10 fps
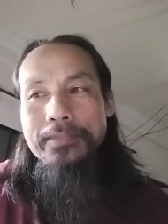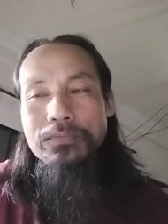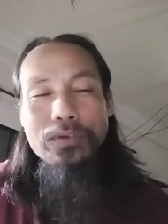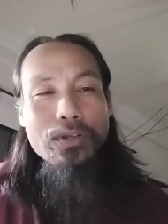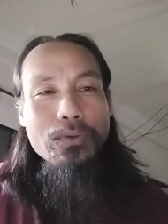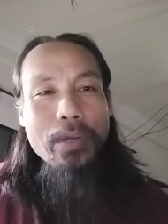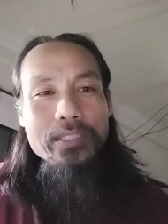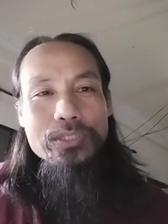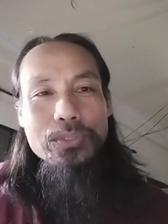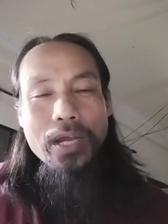follow
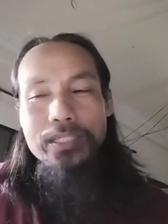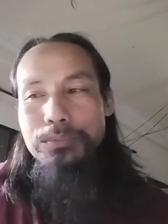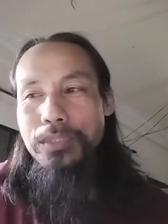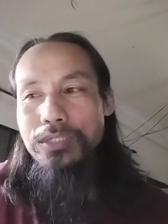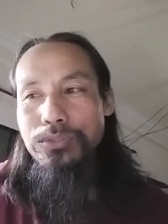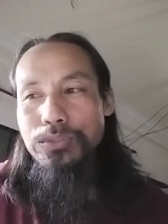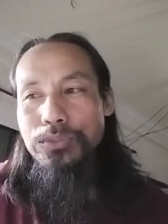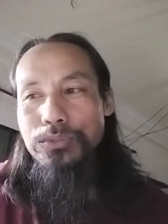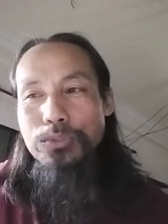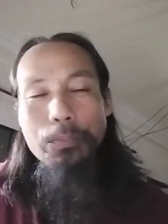what you ask me
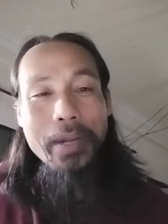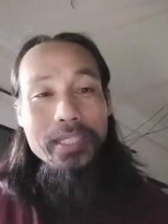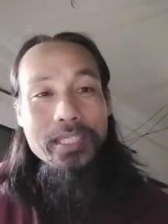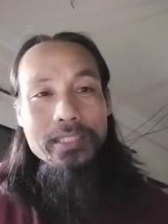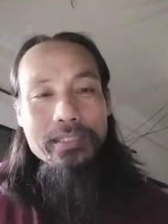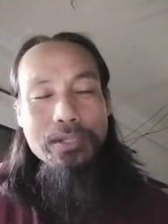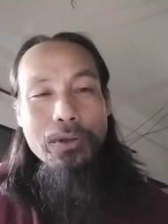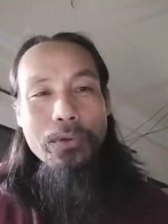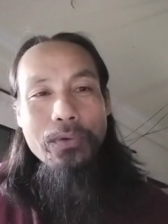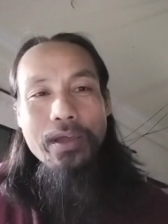to practice.
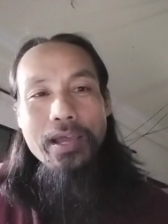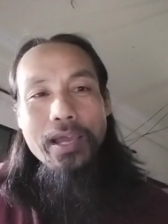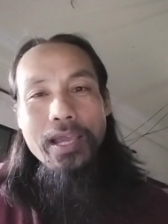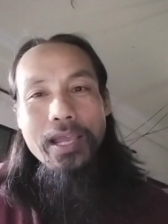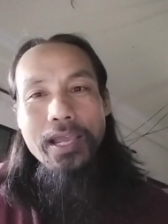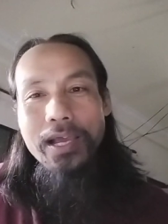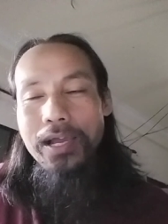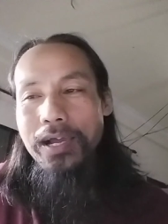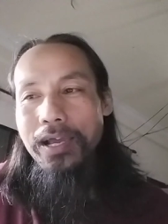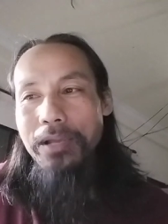Though
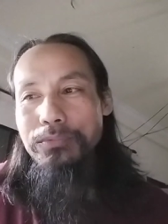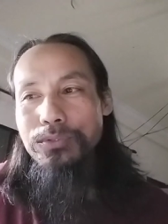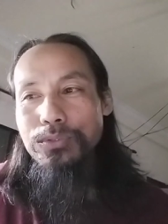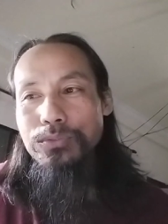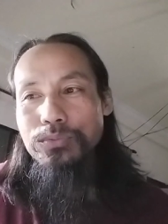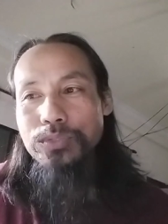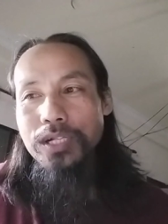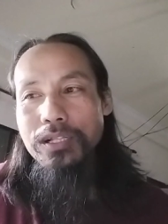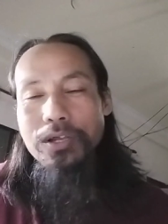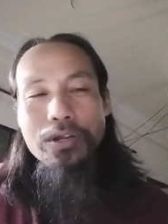have to
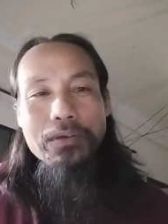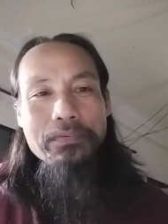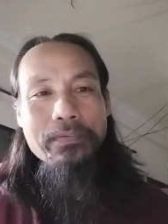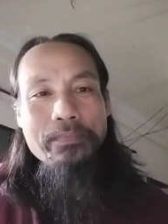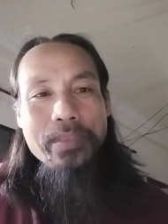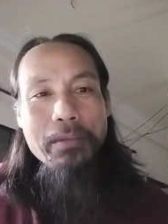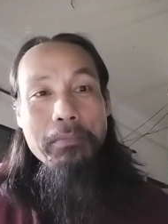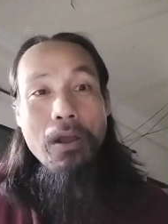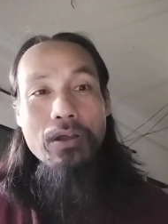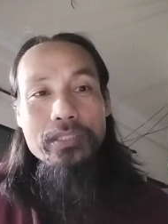fill a lot of
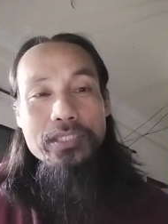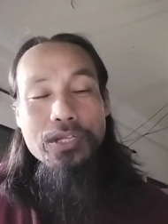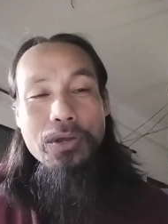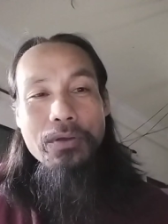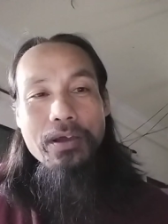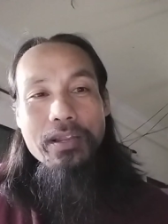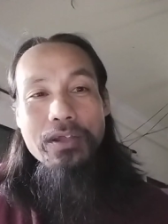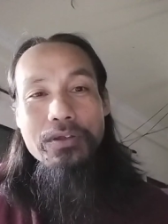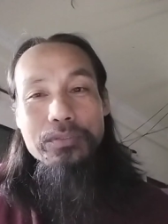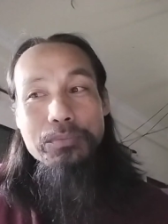box, a
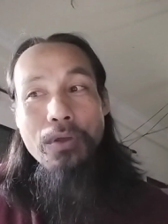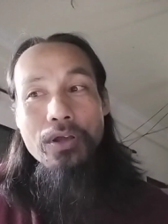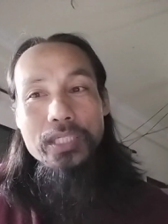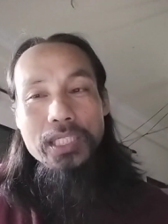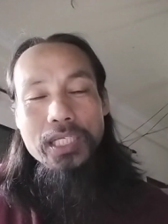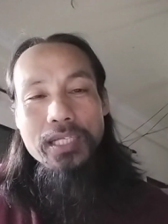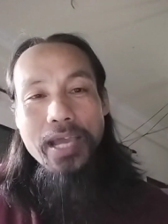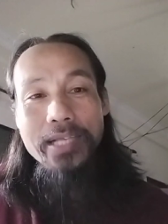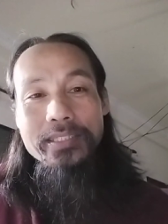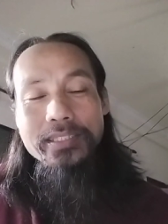lot of box in
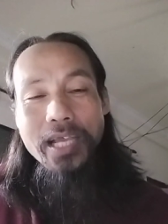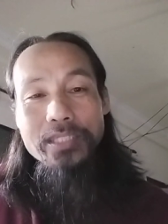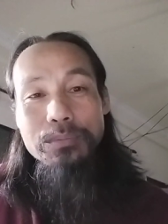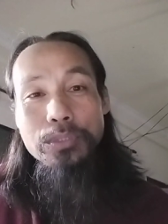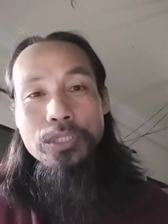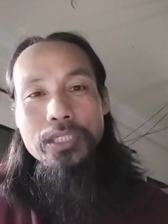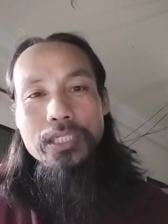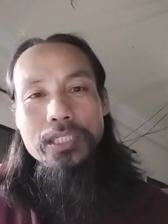the exercise book